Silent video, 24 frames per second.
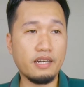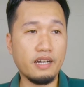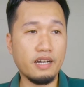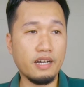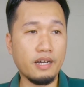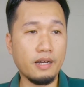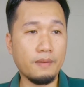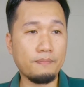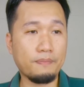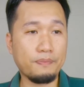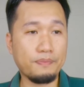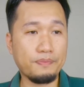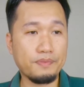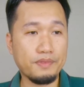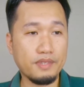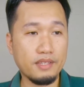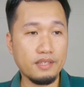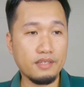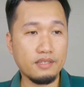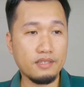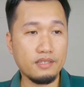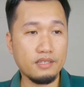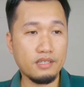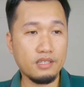um,
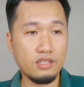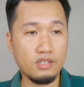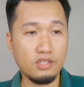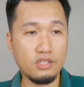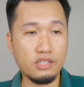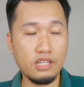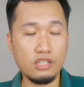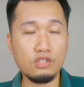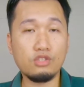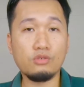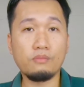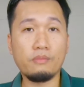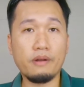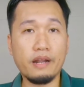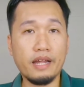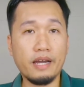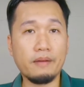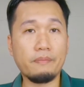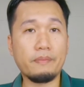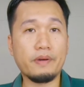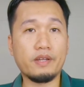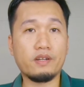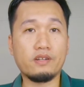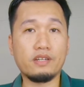not to brag,
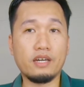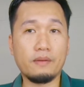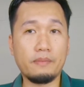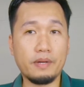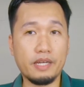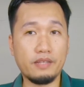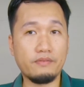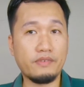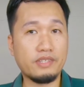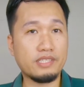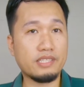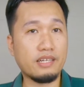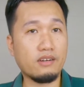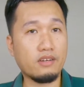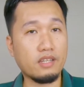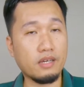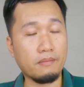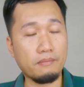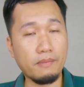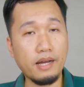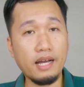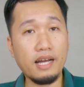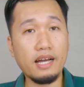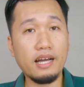pero nakapag-invest na ako ng
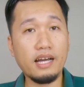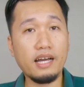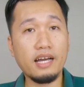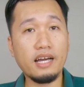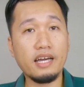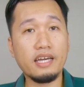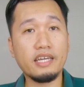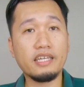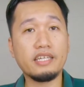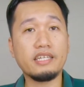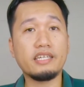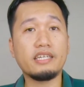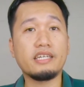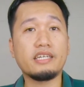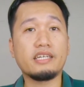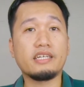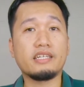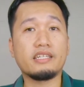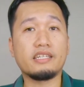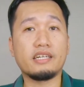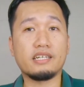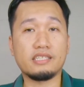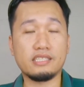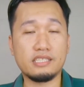bahay,
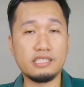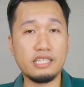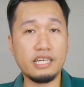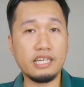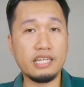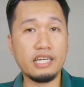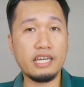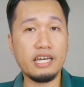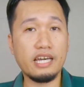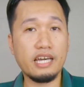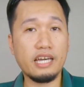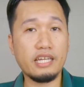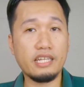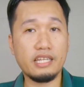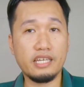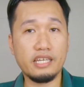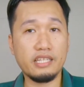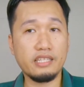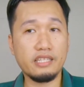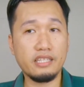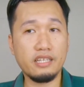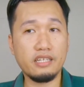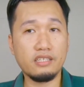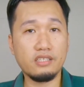ng sakyan,
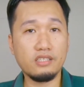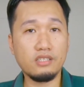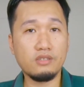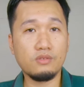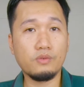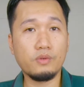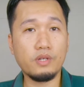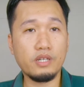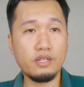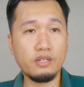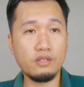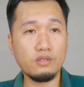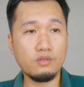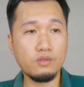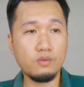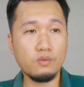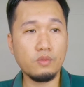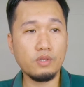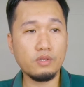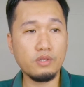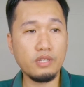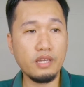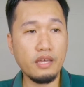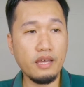and you know, we're
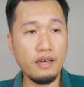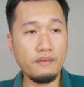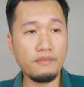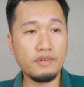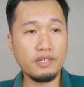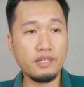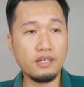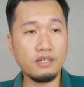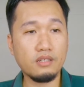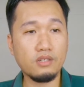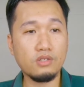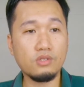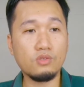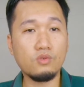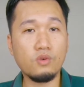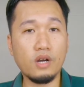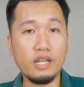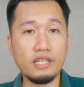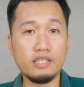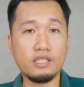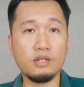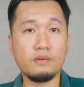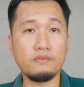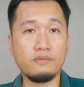we're having a good
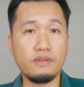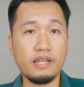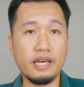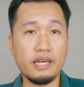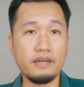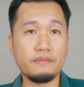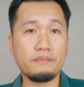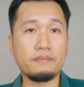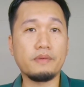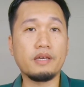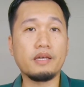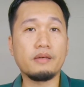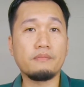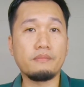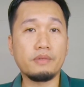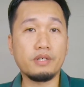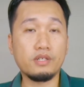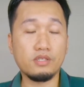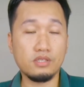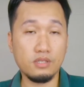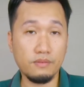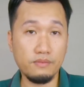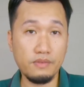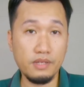quality of life
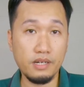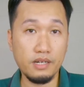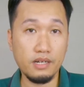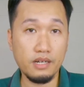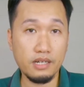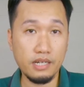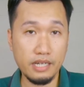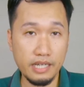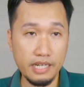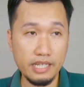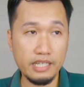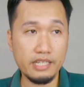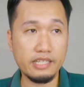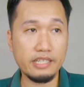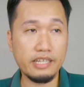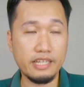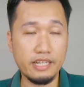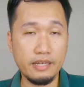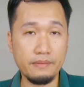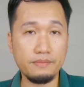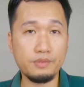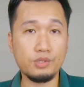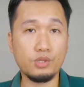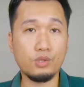because of the career that
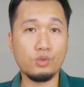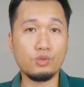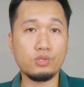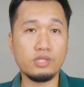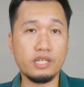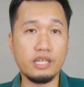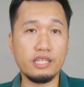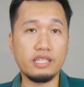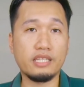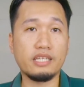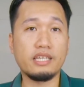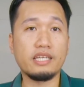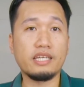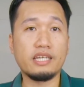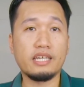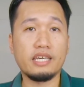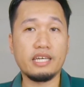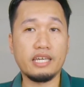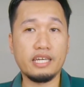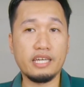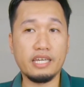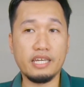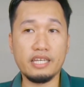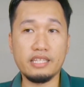I've chosen.
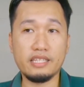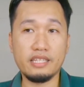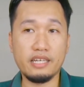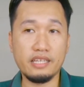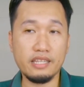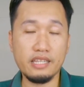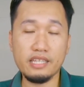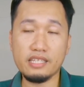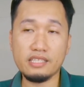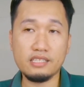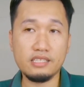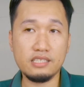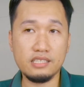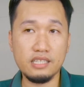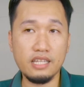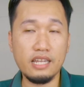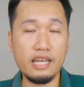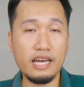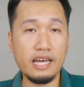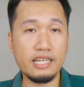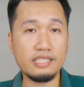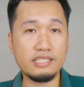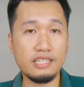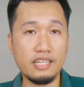And I think it still
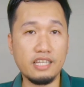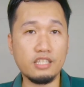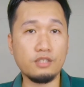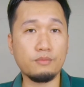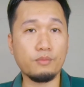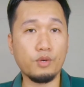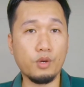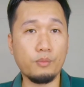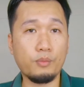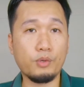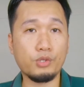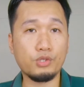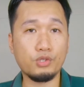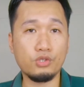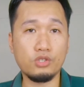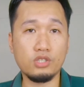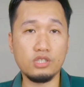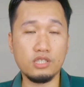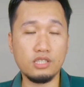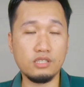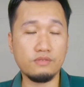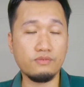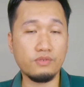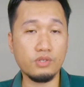has a lot of
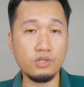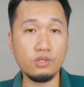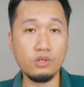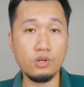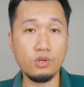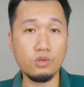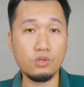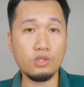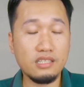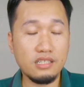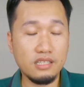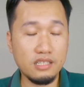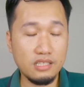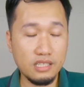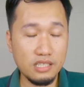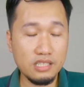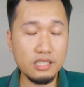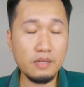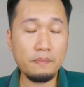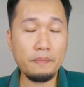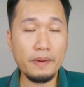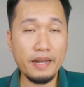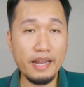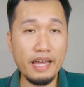opportunities for growth.
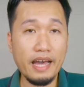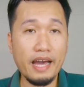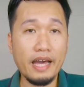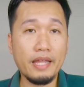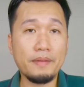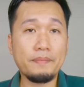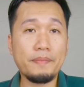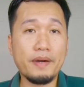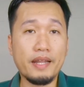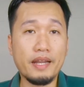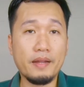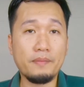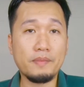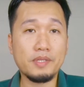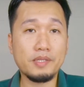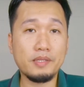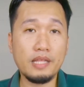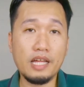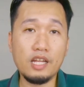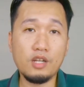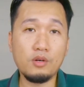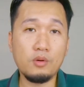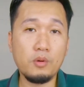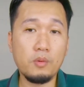Isa sa paraan para mas
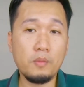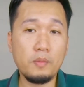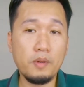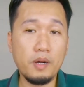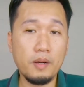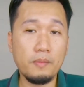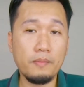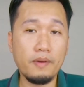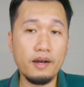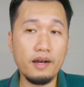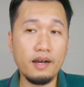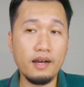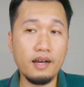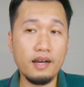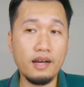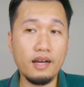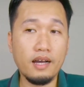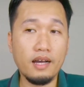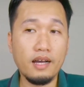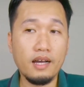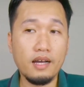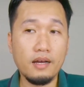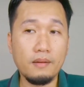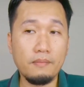lalo mo pang
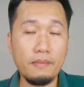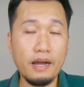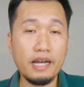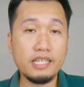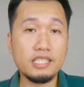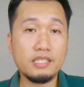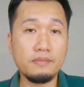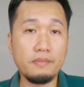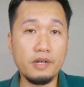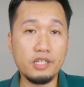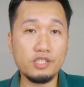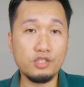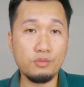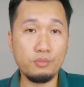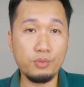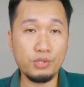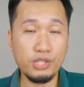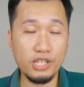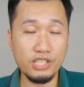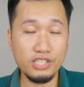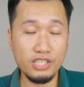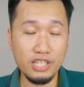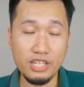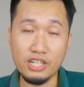ma-maximize yung
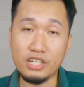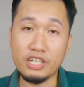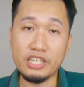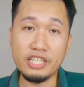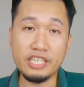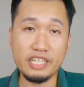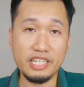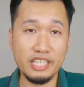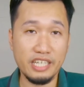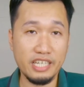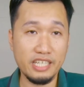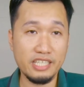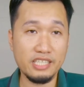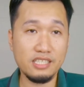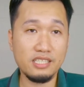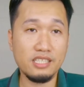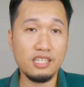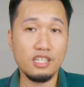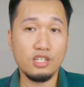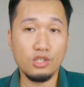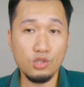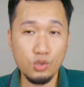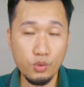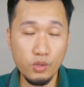potential earning is
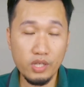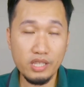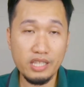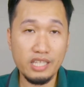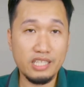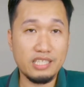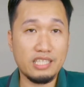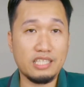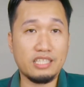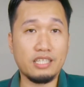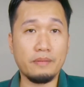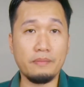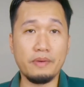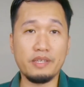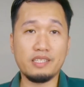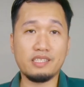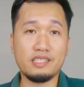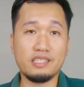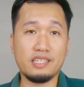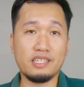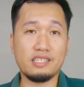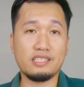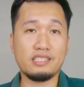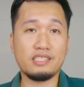doing this as a
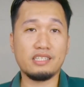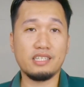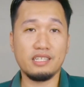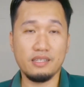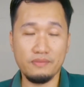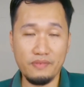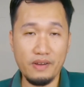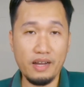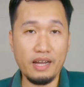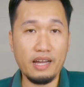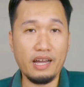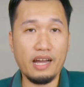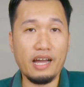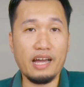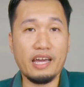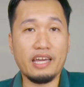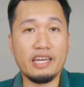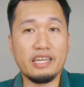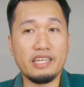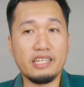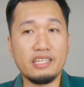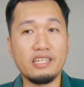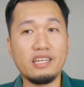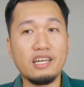business. In fact,
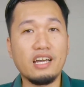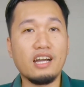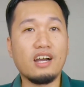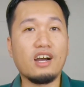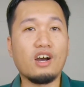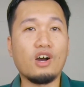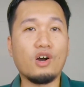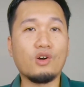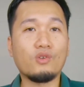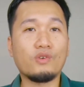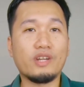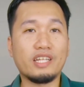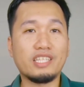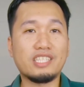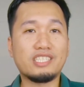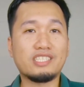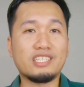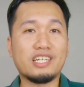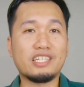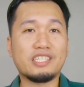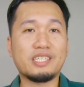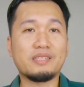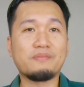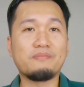I already
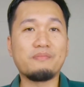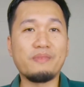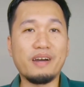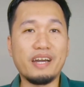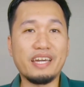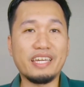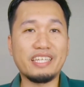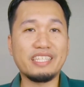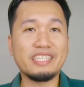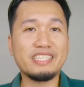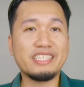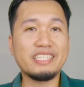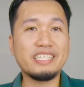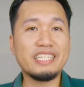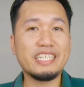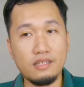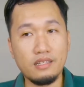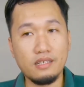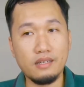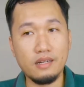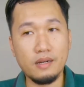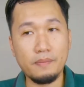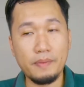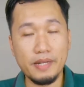started mine.
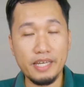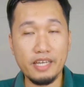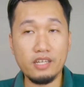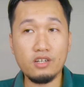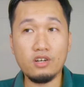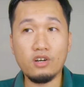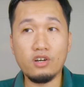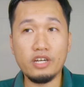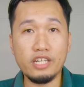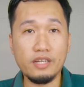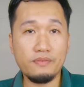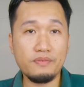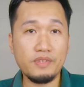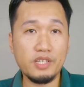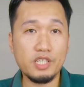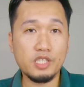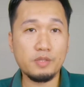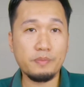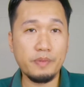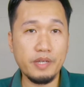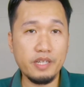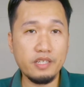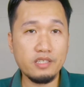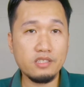Uh, Parang ko, enough na
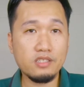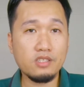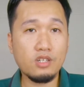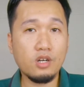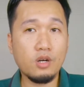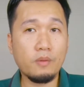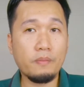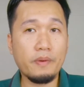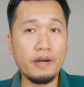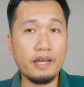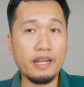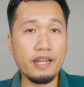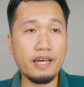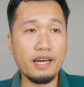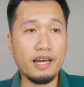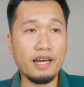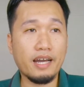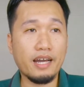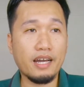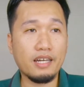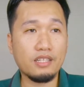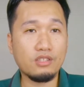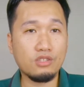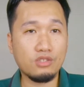experience ko
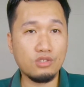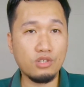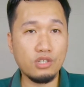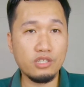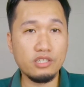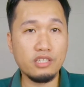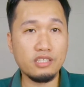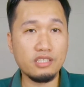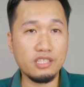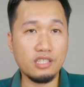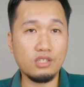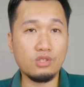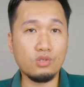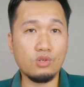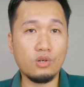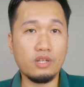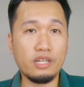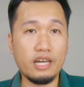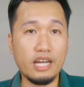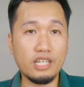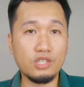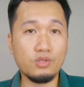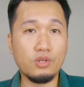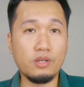para turn this into an
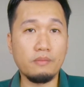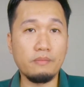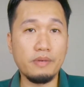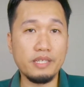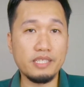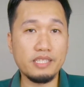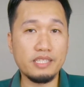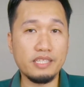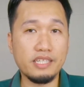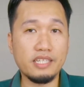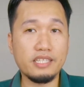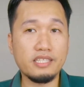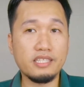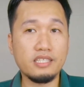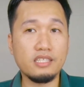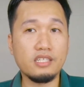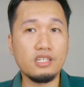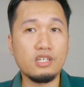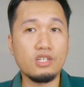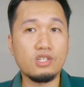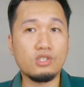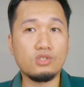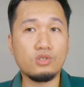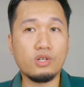actual business.
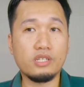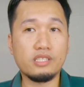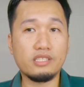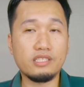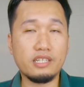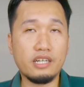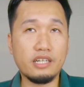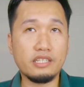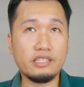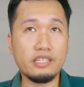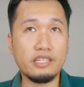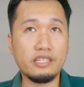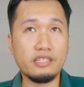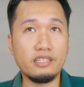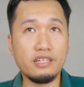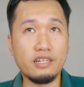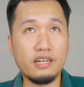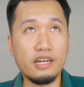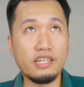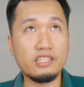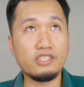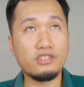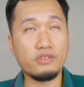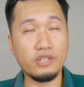So I started, uh,
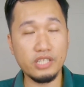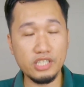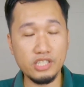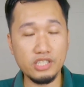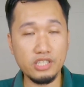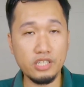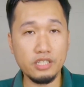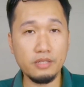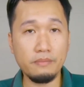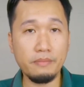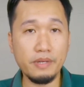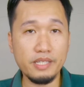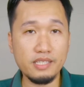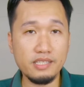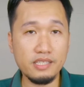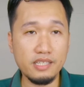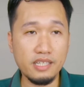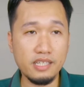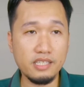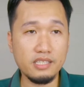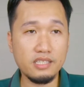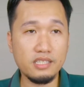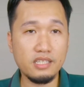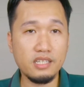I registered a
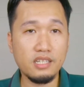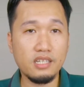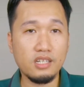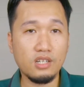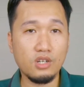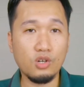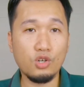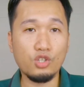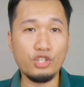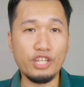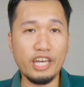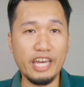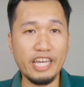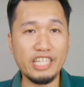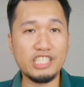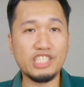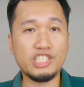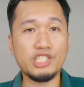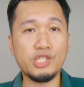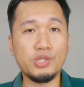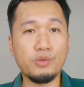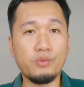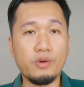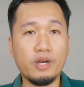business called h
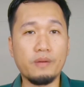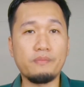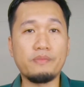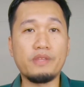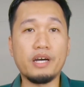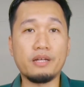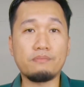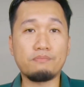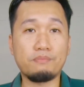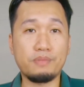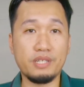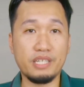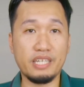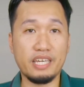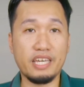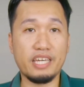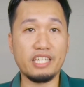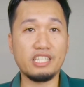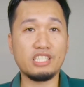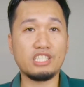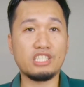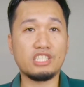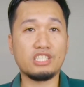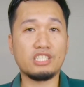g web dot p
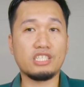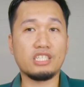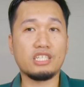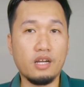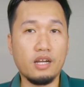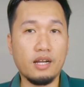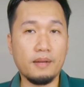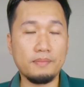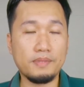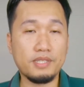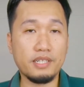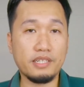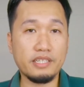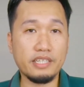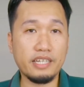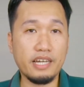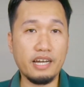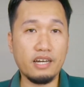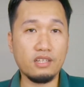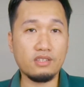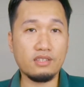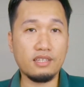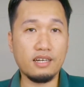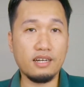h. I'm starting
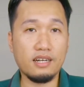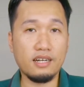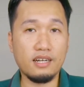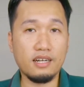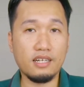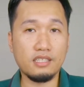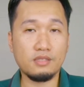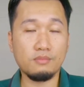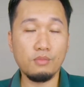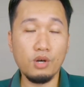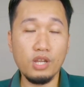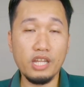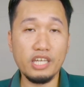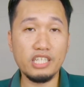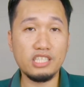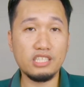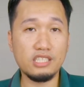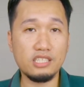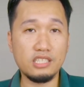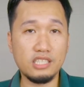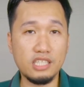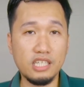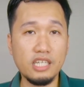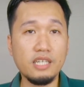at a small
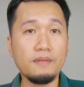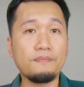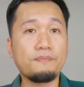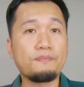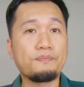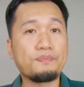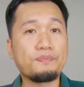agency.